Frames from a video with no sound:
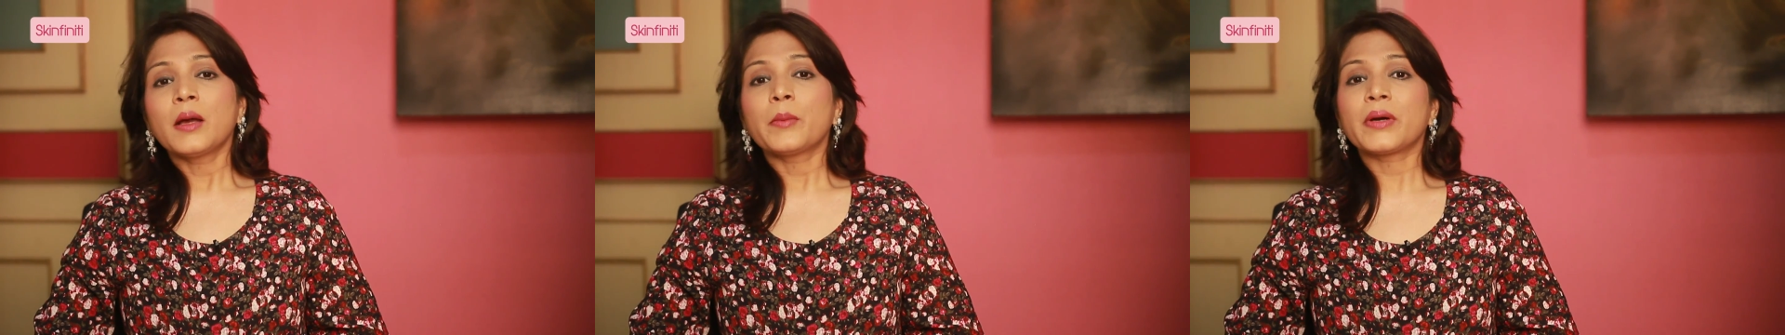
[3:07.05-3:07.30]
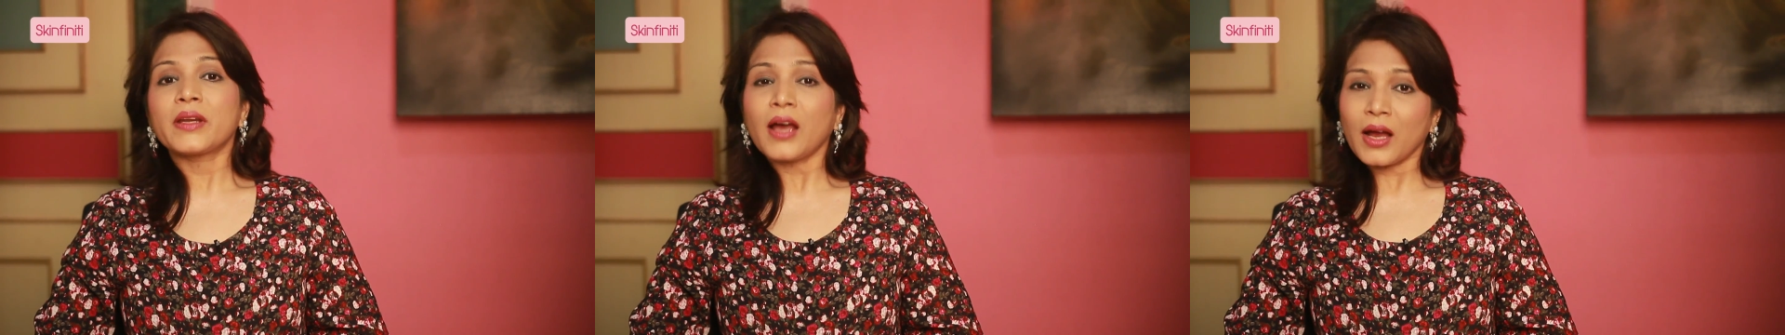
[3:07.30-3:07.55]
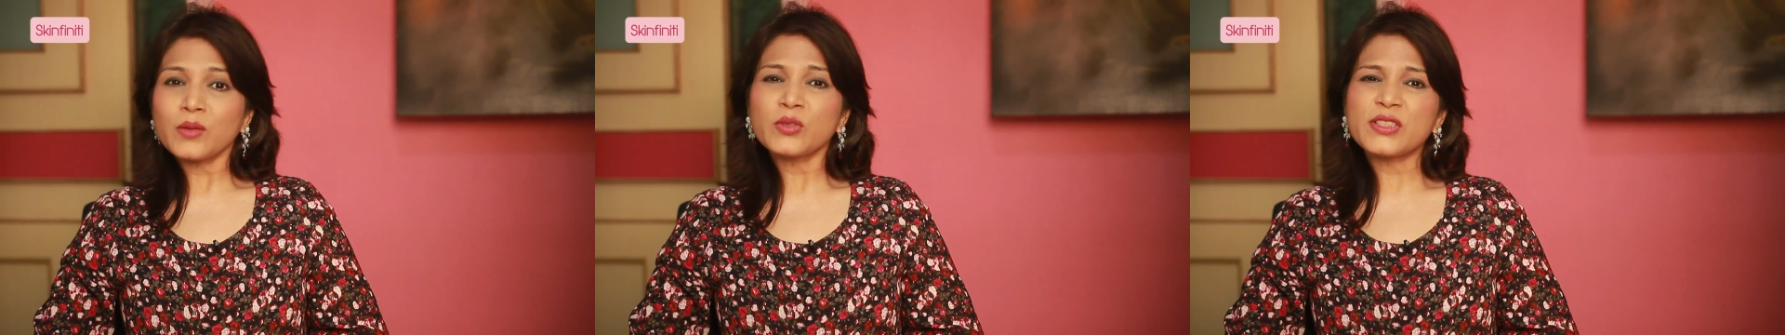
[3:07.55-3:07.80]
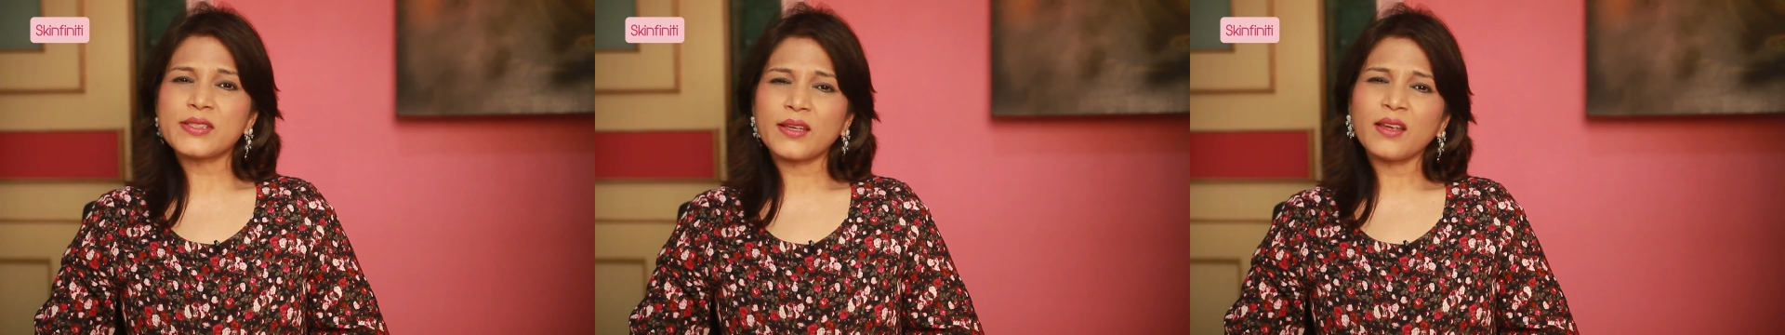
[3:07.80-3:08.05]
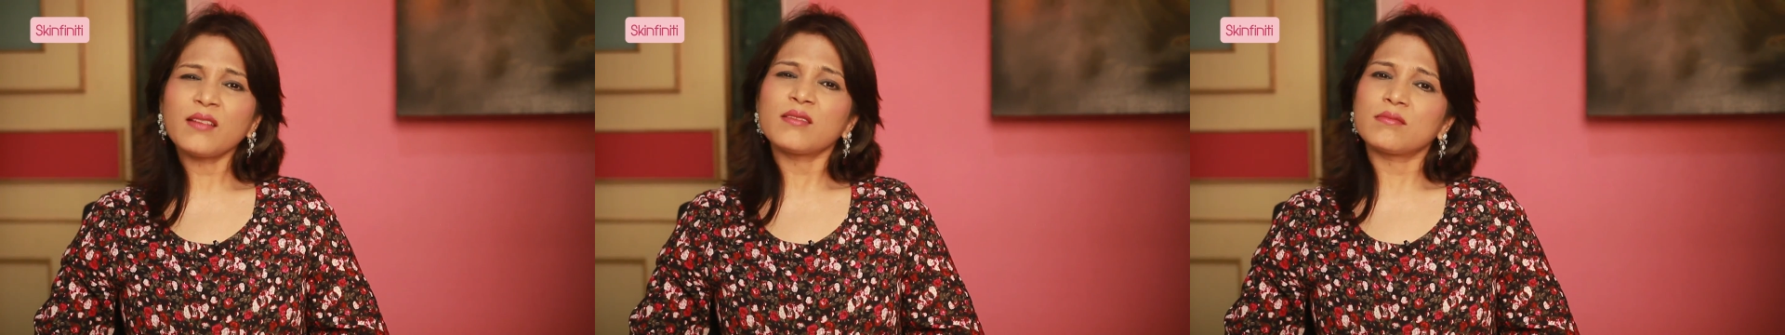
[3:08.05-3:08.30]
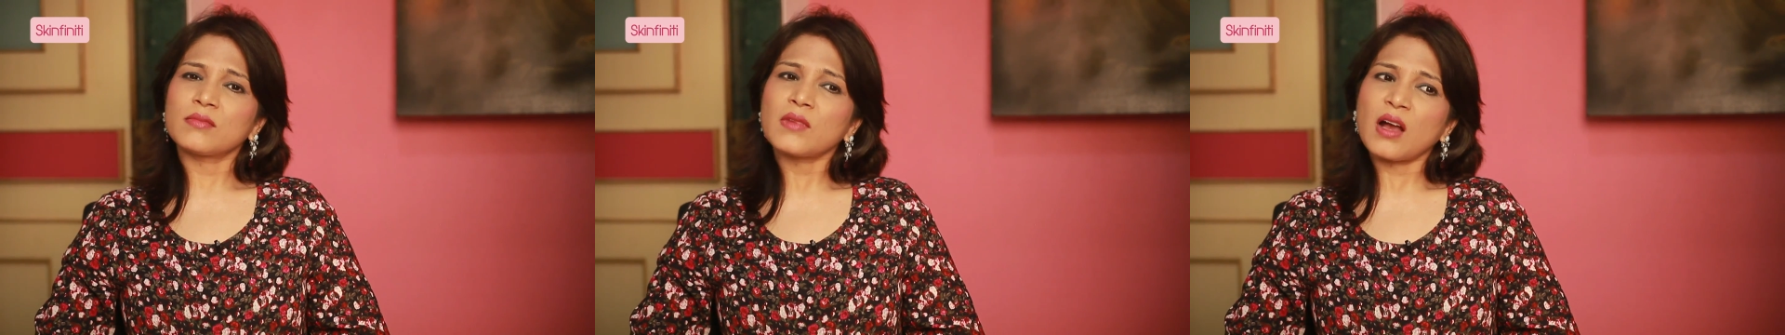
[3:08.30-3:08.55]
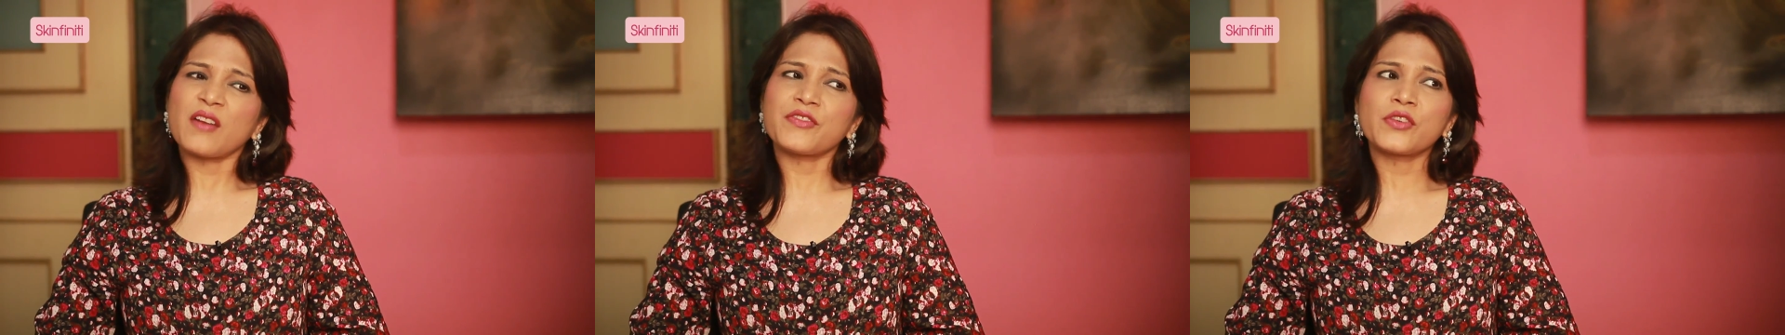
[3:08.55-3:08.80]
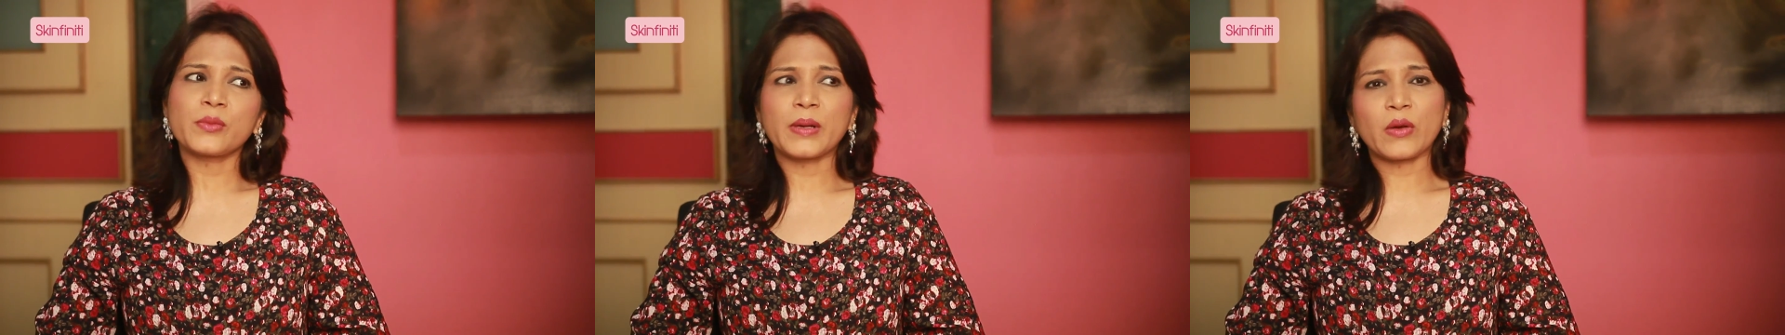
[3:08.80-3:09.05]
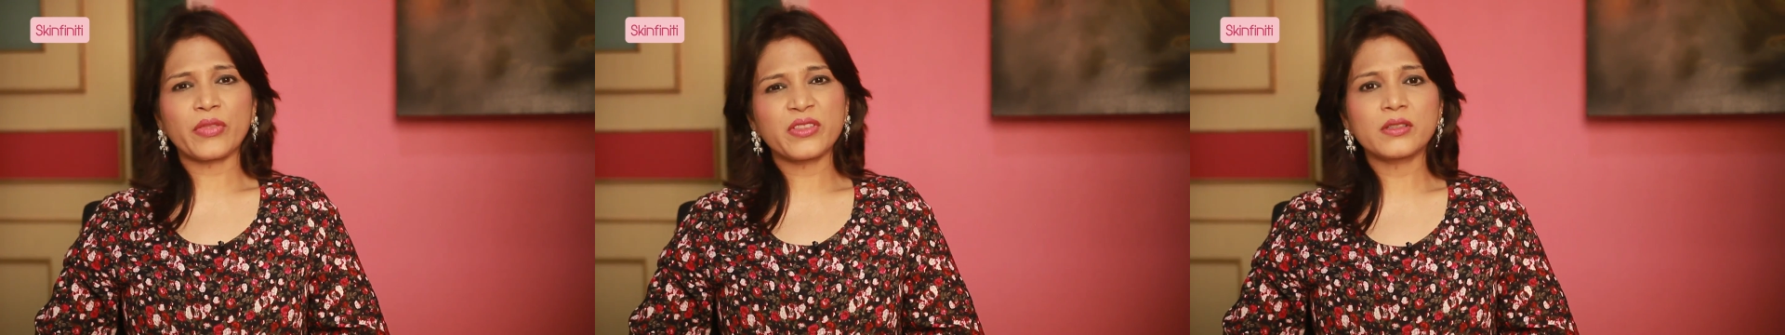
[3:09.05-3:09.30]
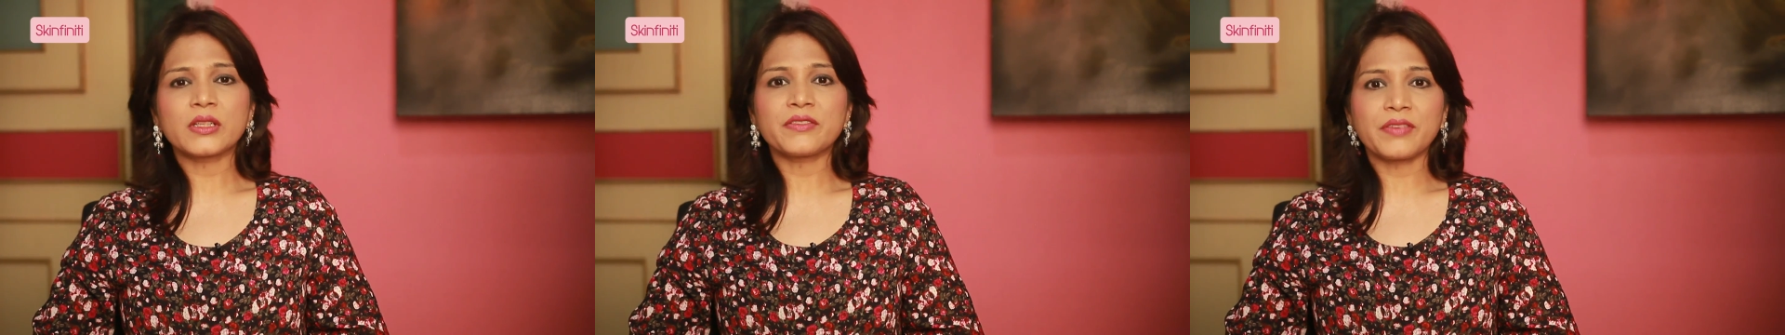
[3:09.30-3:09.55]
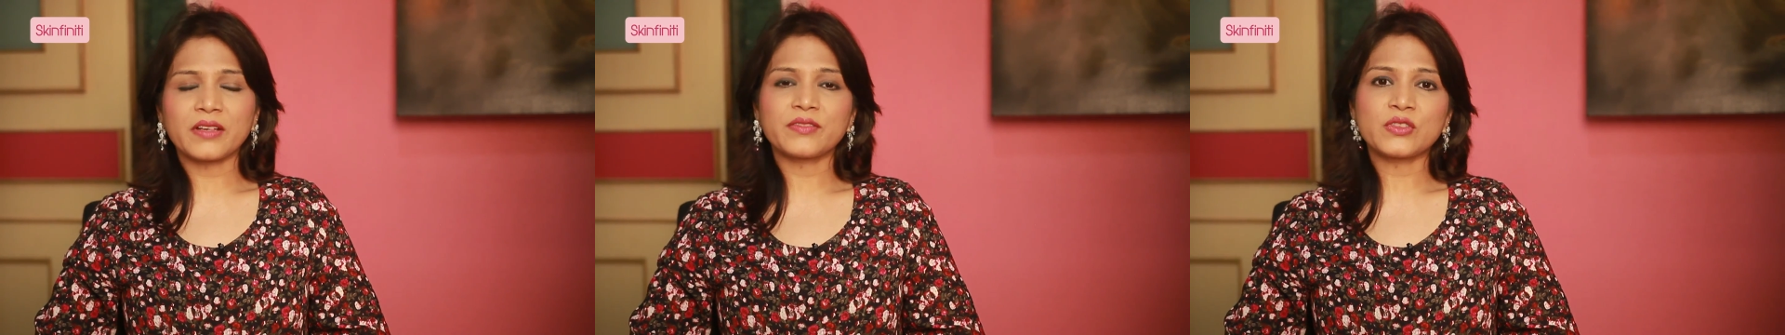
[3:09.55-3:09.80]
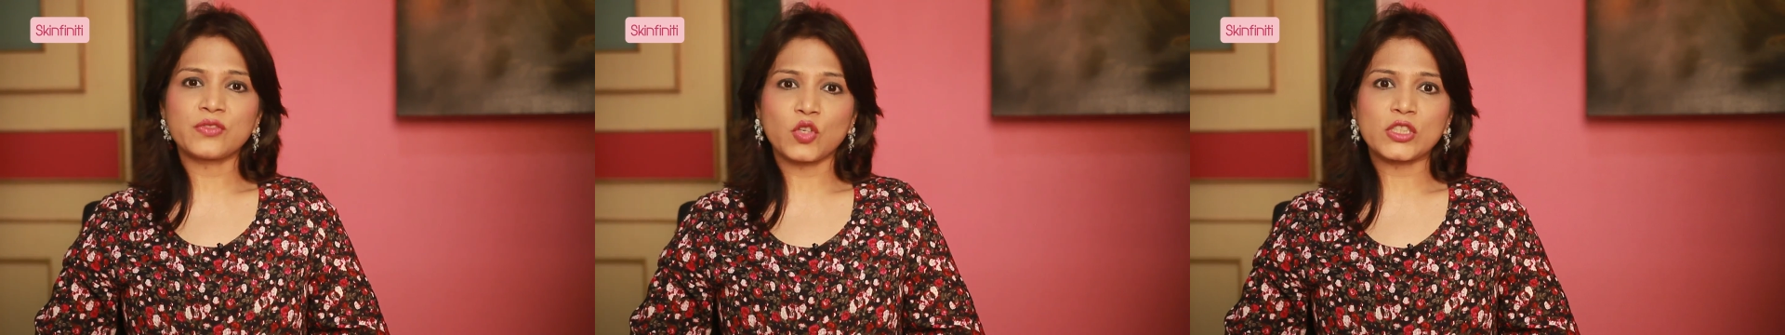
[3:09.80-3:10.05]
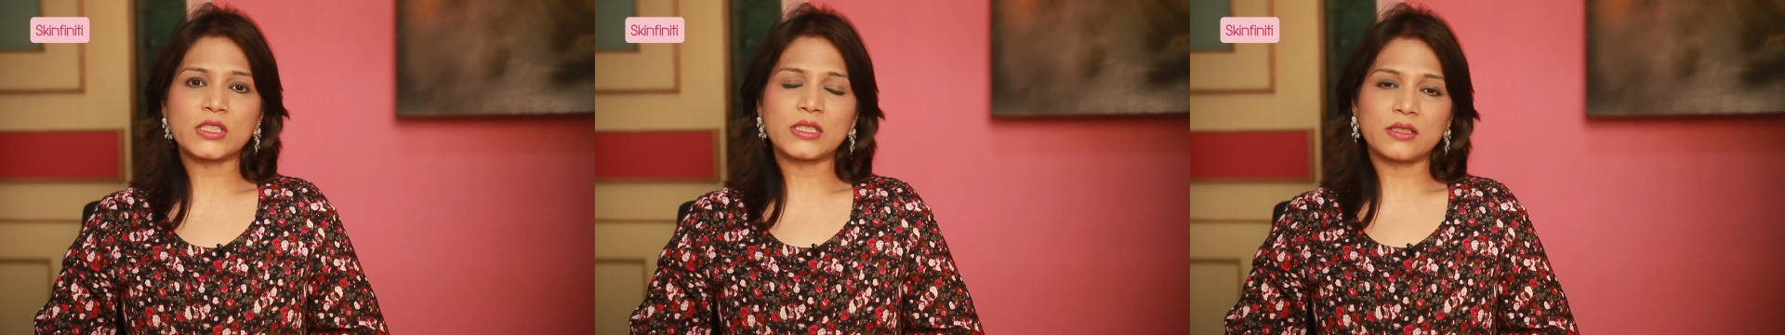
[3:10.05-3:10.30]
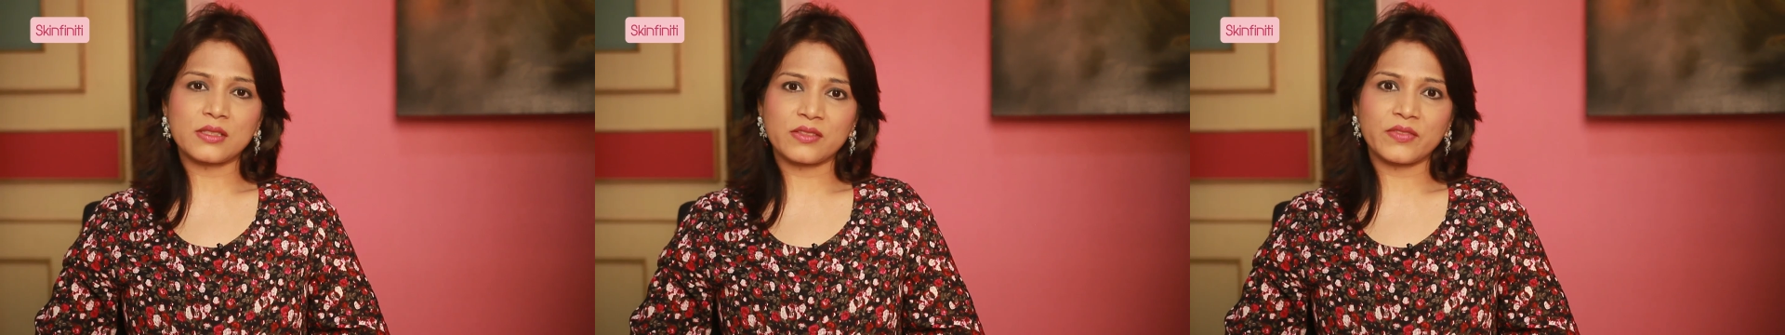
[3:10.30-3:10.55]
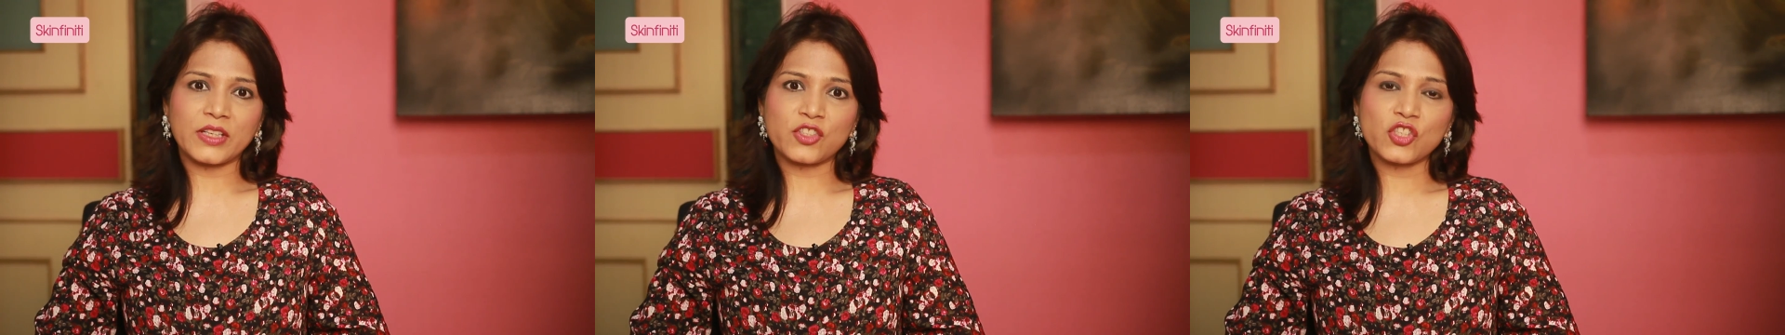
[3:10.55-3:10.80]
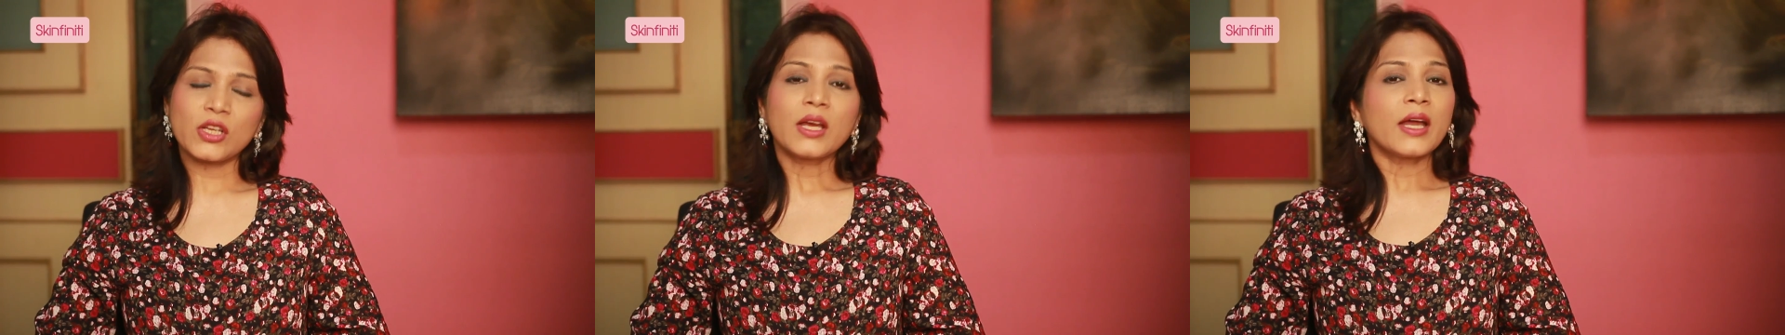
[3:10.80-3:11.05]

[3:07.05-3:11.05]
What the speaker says: but I would say after about 35 to 40 years of age.